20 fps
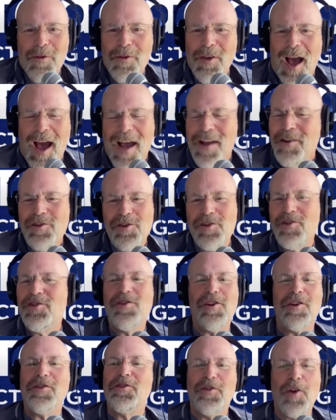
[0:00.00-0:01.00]
I should
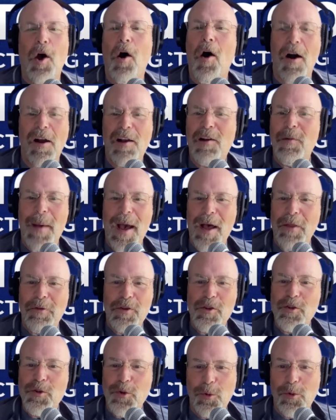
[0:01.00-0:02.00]
just talk about
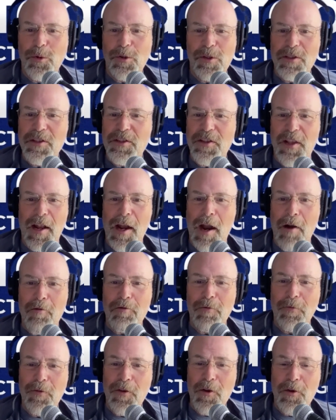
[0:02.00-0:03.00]
the tools that I
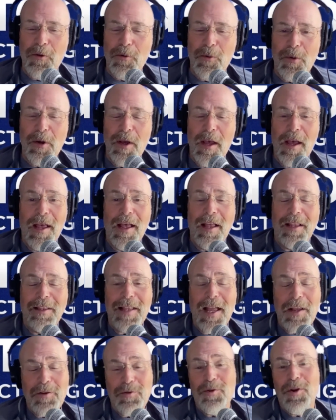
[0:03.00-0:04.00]
review,
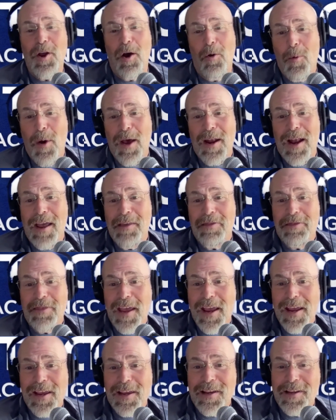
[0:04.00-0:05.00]
let you know what I
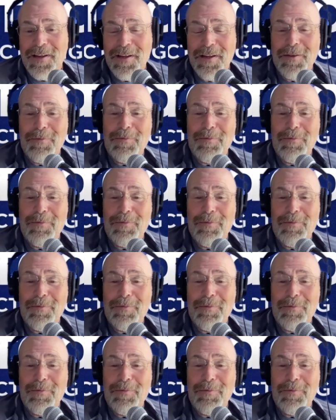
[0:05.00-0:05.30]
think.